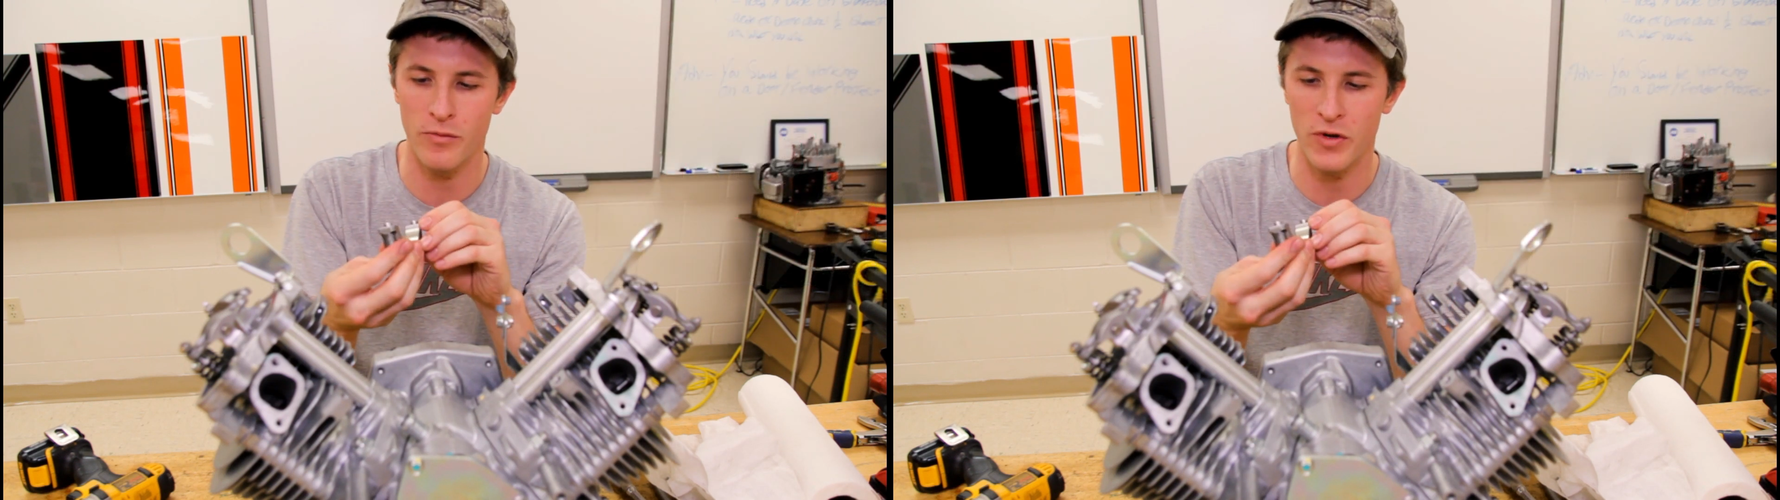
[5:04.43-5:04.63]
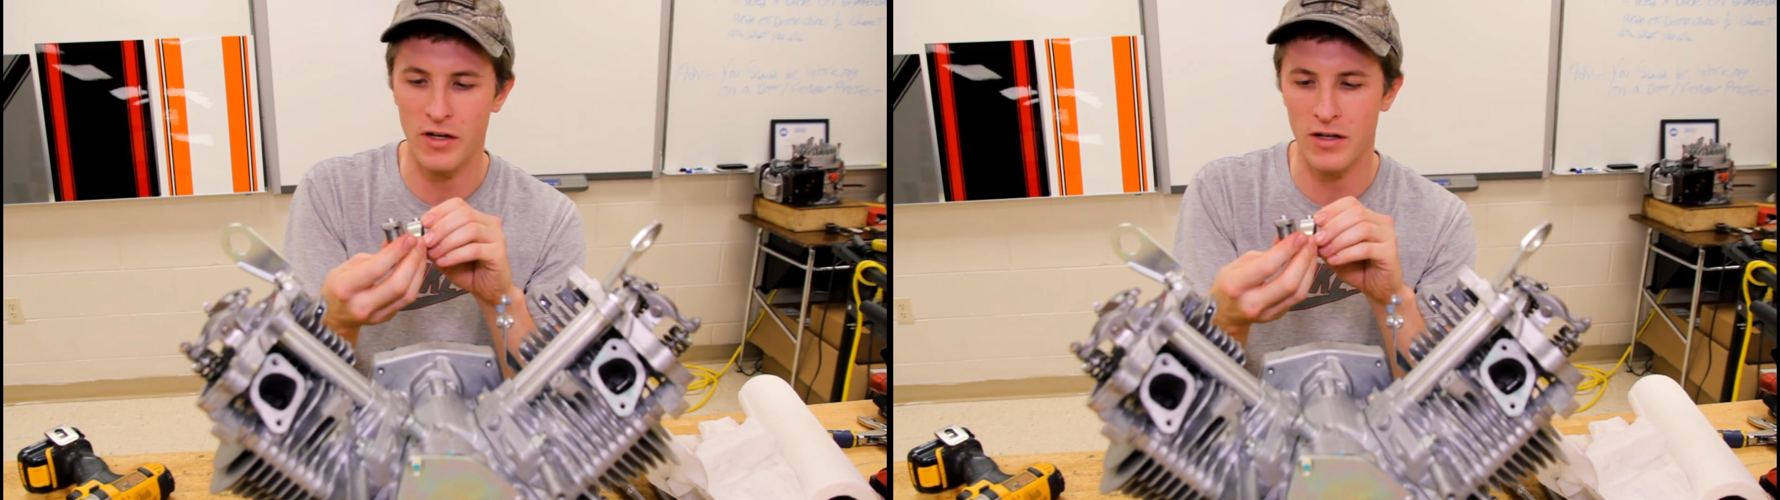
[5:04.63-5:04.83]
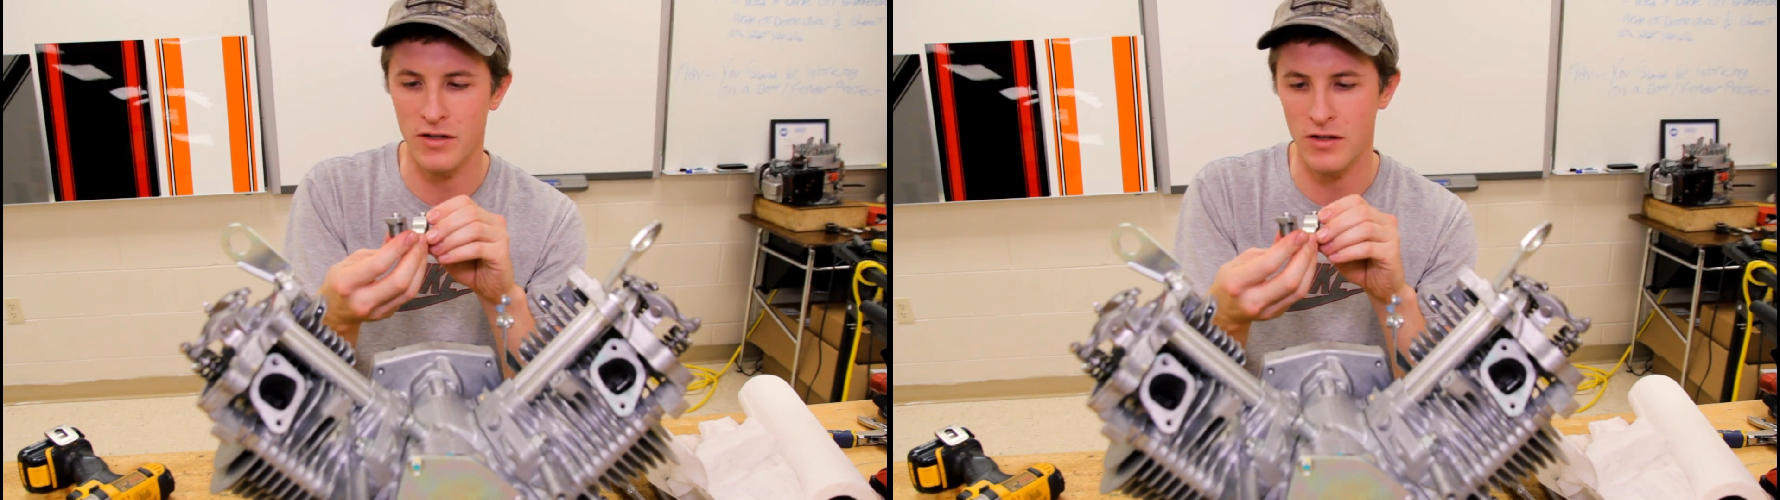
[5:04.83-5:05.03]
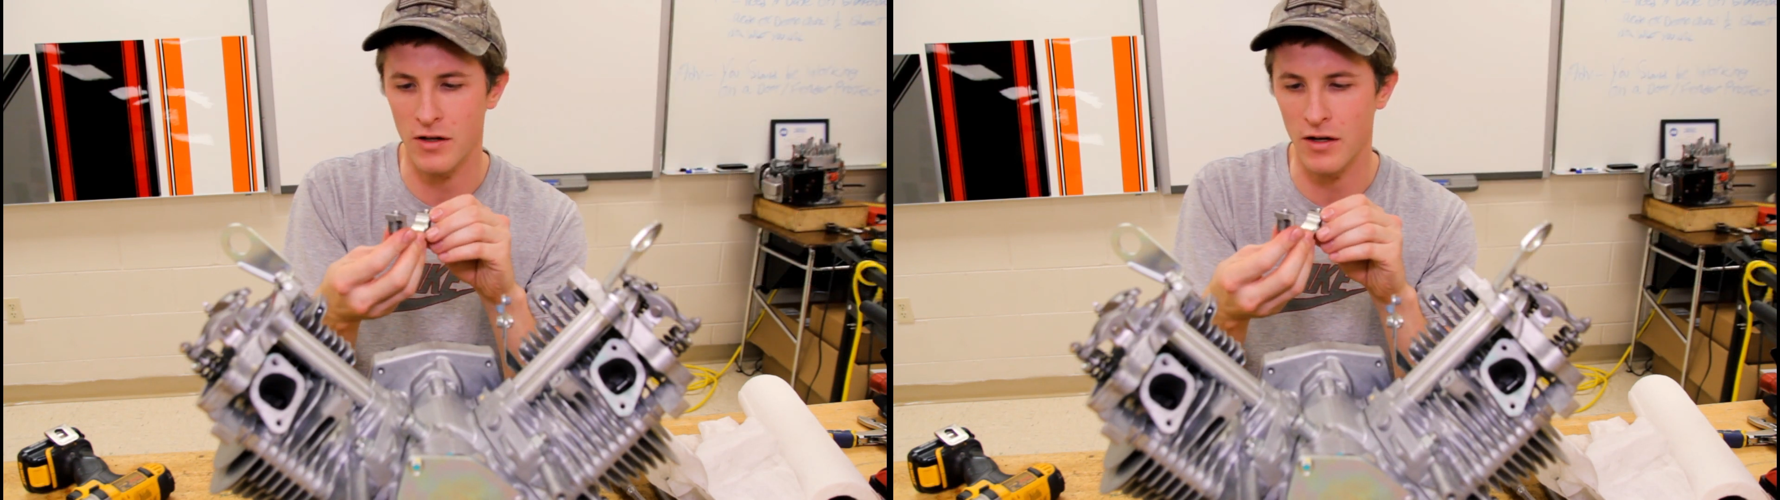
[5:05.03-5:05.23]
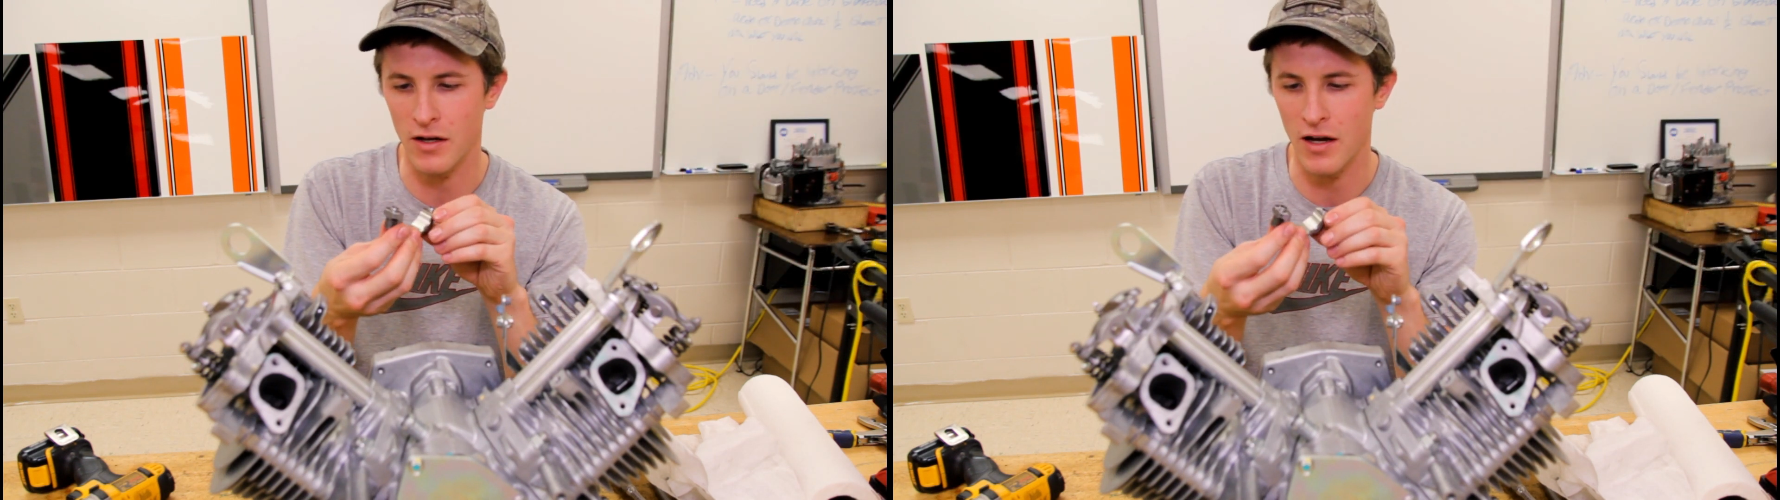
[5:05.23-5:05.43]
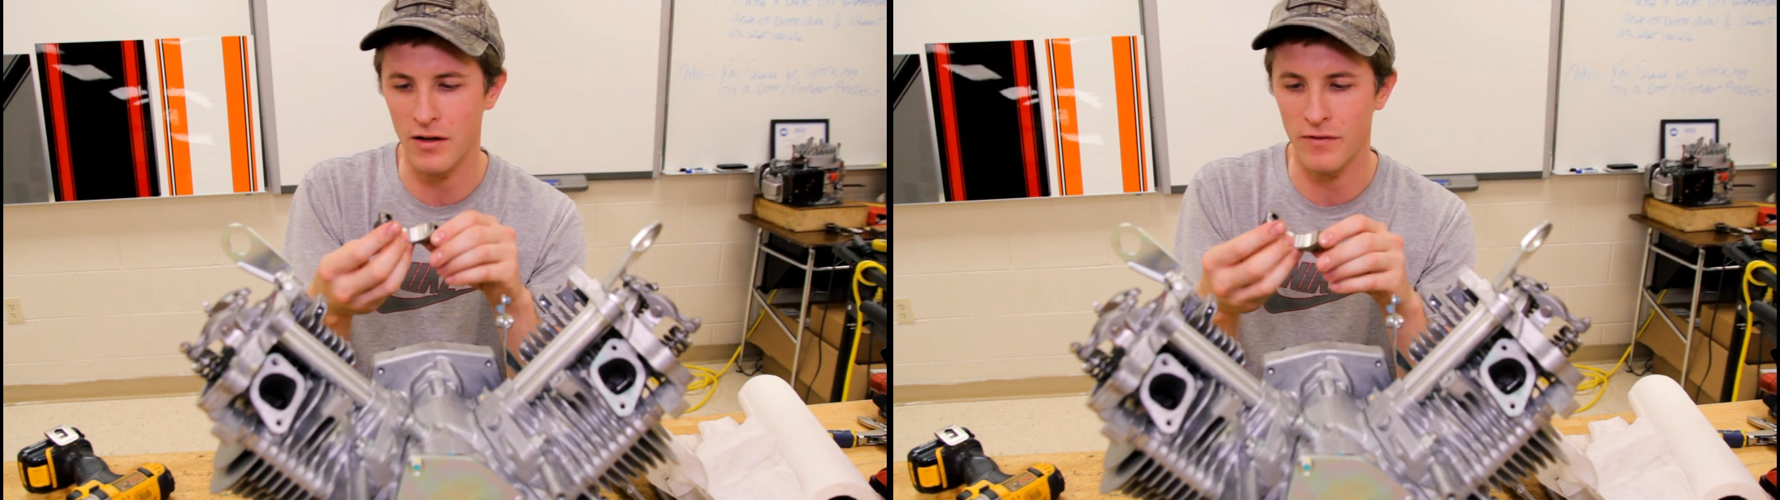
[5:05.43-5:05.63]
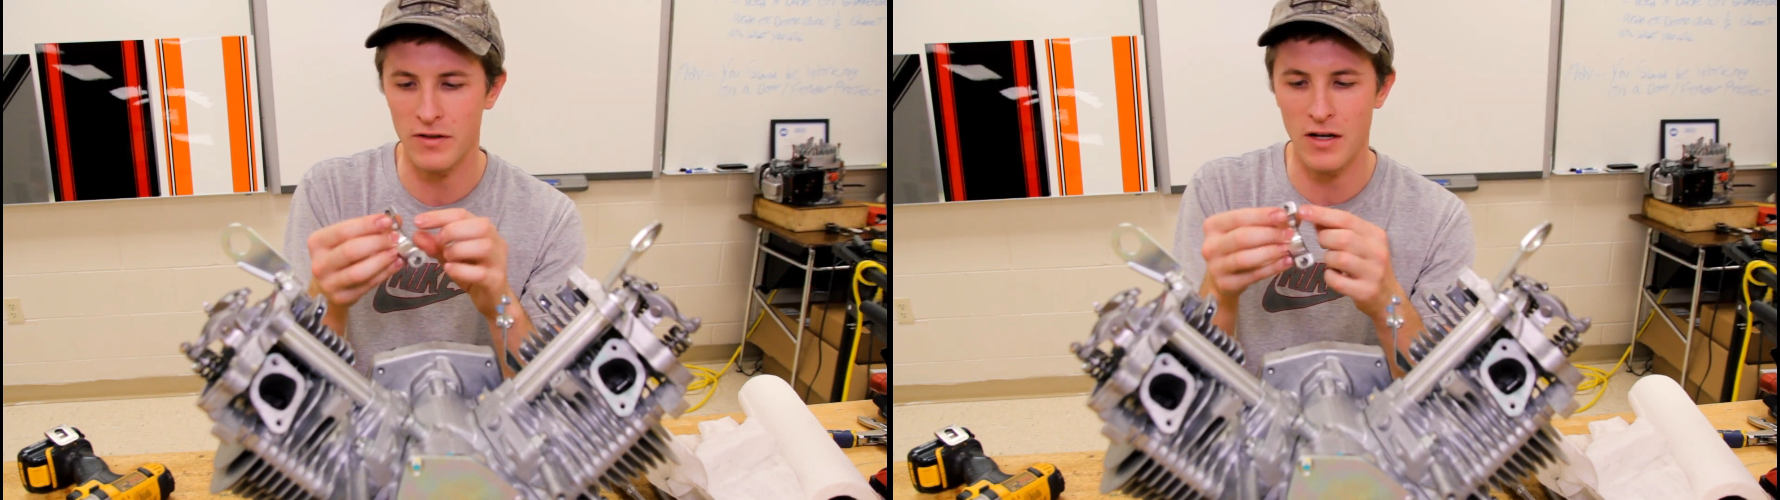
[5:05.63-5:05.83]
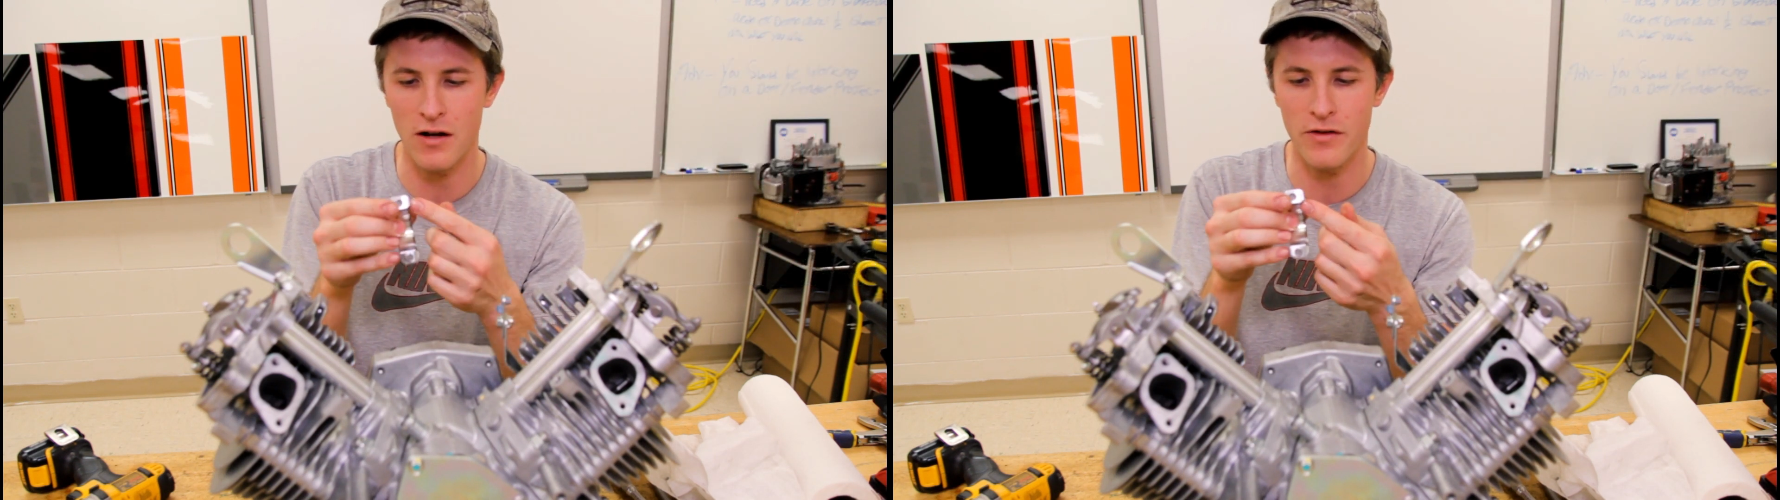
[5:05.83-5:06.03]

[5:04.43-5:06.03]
because you can kind of tell